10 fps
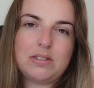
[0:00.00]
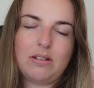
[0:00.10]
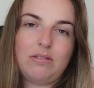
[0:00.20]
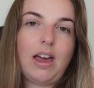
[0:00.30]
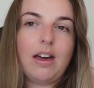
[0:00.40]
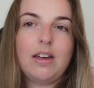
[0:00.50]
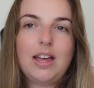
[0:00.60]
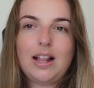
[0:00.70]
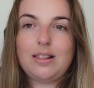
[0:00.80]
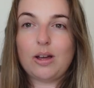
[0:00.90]
So yeah,
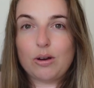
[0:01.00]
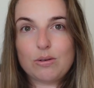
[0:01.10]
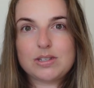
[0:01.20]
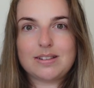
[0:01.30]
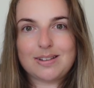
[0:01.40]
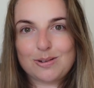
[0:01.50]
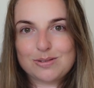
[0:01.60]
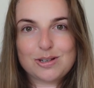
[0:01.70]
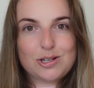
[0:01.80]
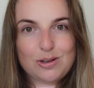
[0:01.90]
loads and
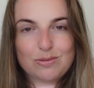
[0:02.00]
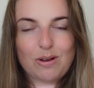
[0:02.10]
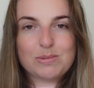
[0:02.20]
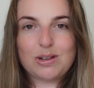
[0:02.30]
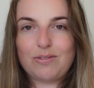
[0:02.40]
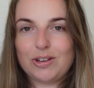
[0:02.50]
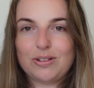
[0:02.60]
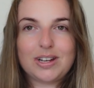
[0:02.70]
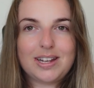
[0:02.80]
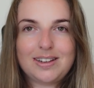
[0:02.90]
loads to choose from. So if you're
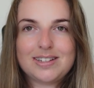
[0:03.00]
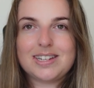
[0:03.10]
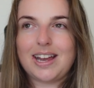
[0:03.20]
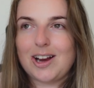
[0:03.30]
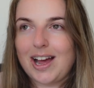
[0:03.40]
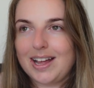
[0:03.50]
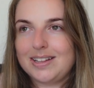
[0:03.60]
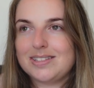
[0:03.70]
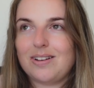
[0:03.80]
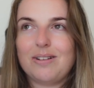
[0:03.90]
looking to get your
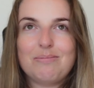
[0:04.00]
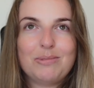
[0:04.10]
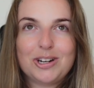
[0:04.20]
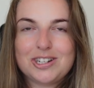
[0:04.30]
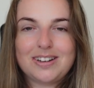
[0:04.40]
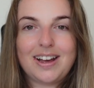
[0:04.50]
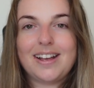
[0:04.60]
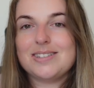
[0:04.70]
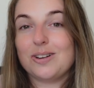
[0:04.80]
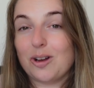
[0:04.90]
hands on
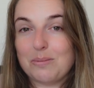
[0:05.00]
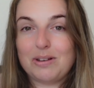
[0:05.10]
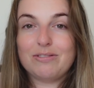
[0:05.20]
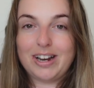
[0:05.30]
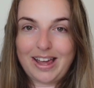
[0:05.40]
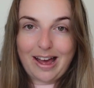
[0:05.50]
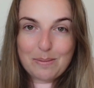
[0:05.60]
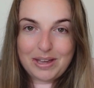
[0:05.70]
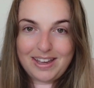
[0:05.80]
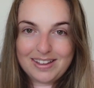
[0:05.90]
merchandise, you're going to be really
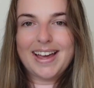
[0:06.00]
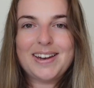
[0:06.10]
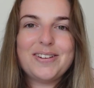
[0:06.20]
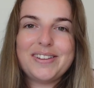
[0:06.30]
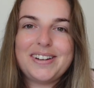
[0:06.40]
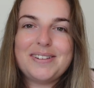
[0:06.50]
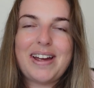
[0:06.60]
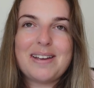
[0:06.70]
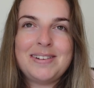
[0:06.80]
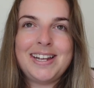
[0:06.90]
happy. Another
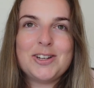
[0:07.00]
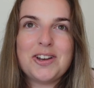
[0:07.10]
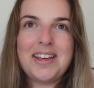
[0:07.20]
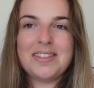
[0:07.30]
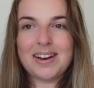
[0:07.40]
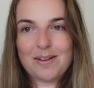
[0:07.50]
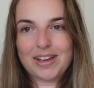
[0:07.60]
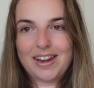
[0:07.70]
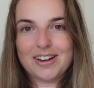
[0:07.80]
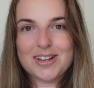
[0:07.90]
recommendation in the
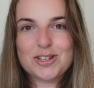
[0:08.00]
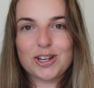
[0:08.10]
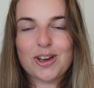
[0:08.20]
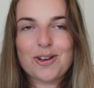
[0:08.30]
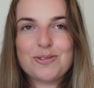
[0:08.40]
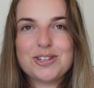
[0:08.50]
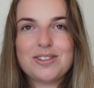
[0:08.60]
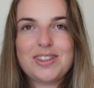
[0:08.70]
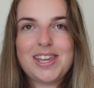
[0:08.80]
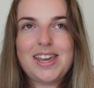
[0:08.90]
Navigator is to go
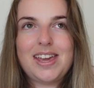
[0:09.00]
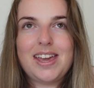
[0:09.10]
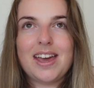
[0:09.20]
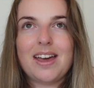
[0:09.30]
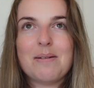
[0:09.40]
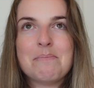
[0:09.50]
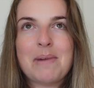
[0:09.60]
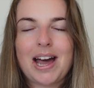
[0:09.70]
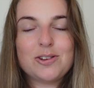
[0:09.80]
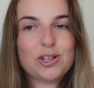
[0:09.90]
to the
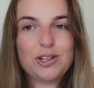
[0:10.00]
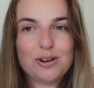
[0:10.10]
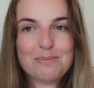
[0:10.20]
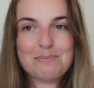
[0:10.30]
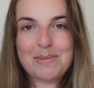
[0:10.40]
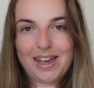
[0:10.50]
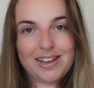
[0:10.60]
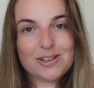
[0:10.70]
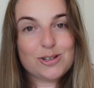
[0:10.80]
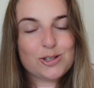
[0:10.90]
Match Your
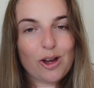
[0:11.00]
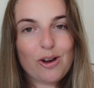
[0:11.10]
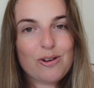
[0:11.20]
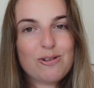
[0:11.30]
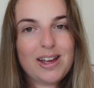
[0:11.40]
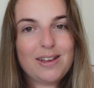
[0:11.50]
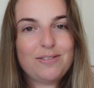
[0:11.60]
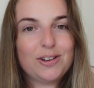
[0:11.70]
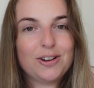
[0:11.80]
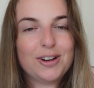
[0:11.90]
Mate show if
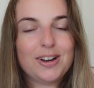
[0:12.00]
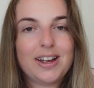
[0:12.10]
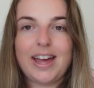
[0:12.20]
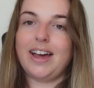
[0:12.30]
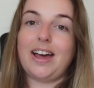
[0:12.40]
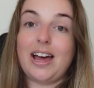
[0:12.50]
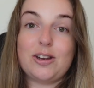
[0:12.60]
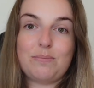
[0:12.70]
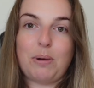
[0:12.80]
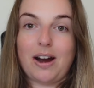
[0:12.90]
you're a
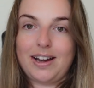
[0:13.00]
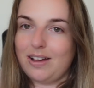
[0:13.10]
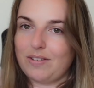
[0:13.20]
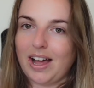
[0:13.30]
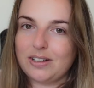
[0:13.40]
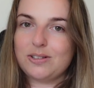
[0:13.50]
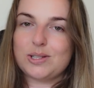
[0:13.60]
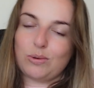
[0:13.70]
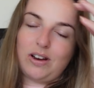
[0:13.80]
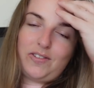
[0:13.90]
party of adults,
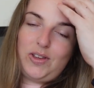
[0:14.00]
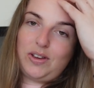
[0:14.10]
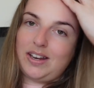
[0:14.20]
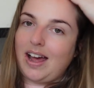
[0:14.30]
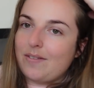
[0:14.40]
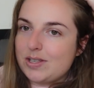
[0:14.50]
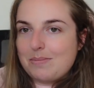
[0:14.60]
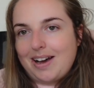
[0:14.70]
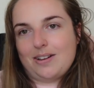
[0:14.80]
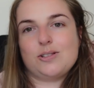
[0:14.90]
or if you can have some
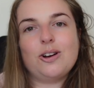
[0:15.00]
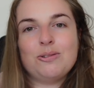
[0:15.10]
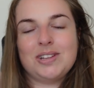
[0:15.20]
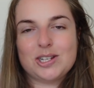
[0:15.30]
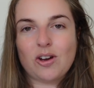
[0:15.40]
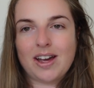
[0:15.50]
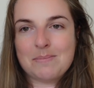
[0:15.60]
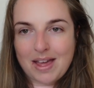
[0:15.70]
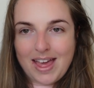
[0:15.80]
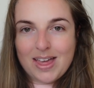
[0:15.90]
adult only time.